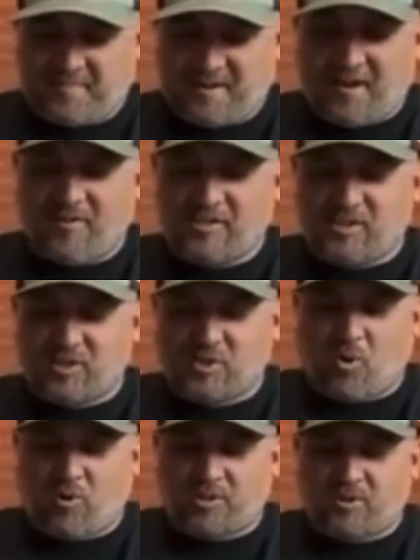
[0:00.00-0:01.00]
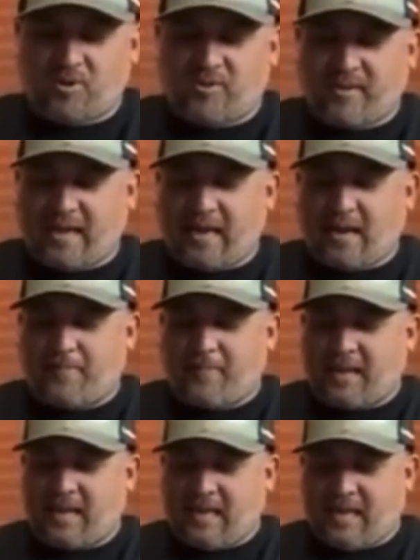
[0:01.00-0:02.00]
And this is Corazon de la
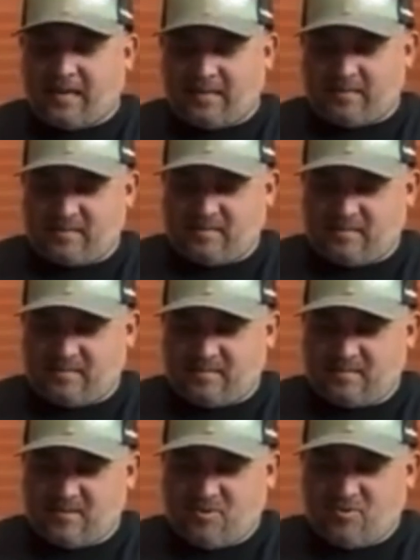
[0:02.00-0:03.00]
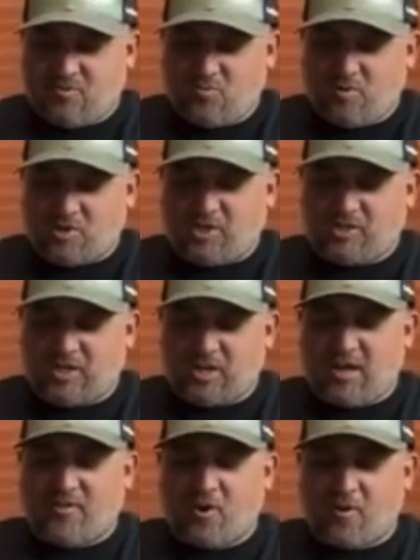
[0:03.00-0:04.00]
Bahia, which is
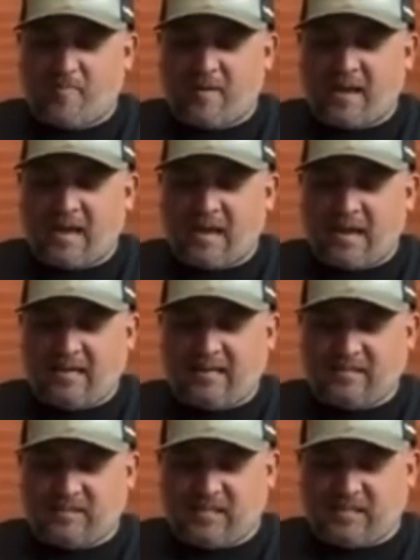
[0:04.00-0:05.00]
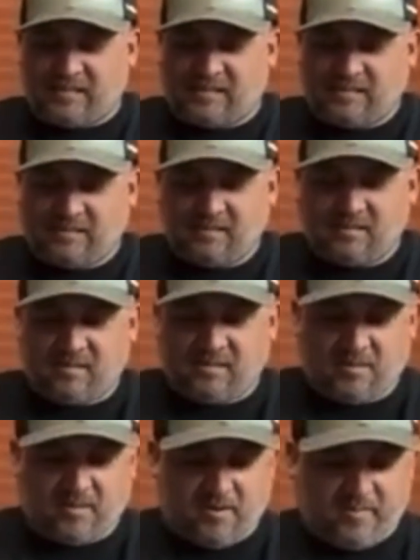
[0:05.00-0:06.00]
another amazing,
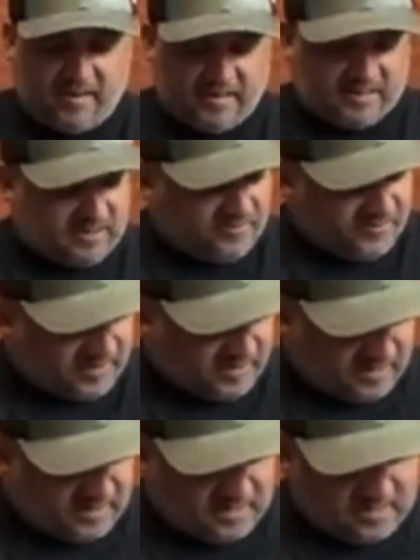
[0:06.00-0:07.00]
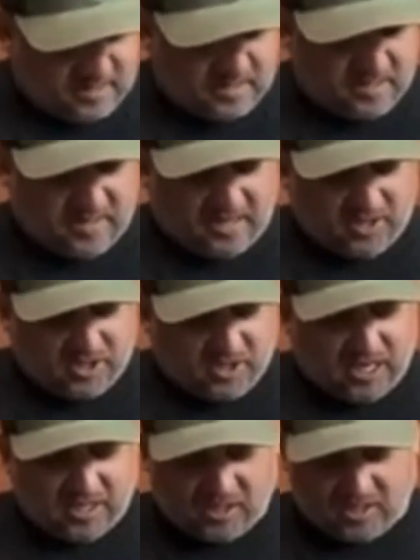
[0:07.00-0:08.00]
amazing fig that just
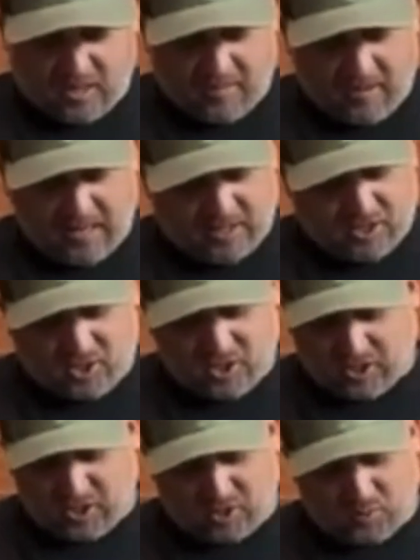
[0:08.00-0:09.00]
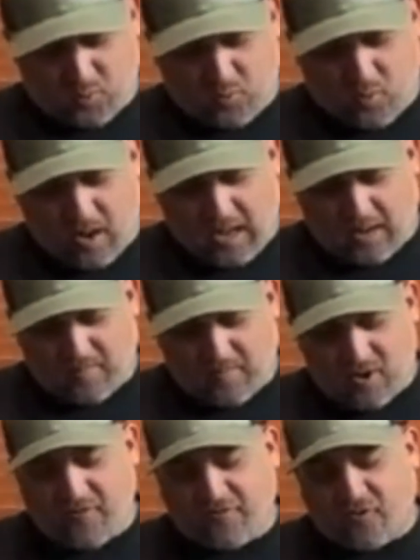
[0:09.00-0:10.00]
doesn't, I mean, it's just this red,
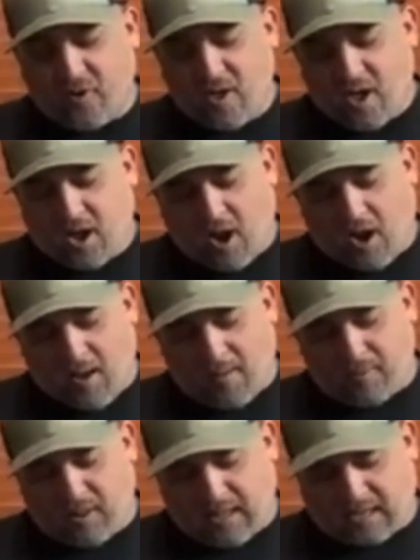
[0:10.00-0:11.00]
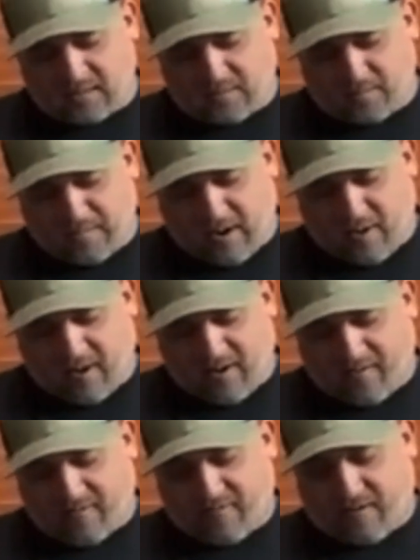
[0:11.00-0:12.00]
beautiful, complex
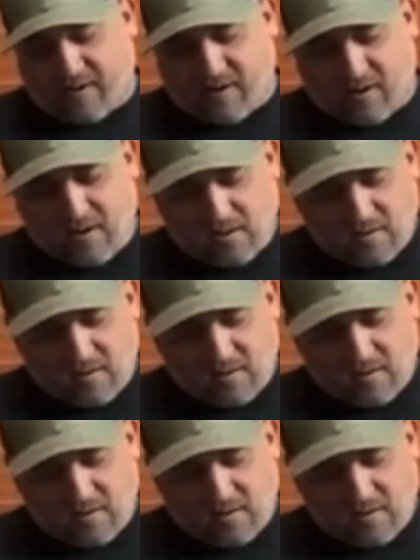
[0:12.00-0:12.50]
berry figure,